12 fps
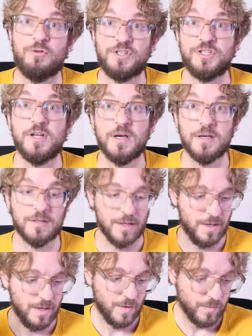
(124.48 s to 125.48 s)
originate
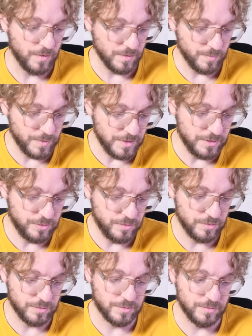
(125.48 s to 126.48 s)
will be
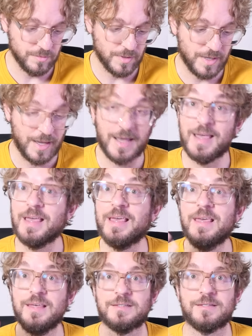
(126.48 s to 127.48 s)
due to
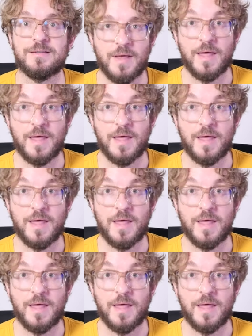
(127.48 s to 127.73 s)
east.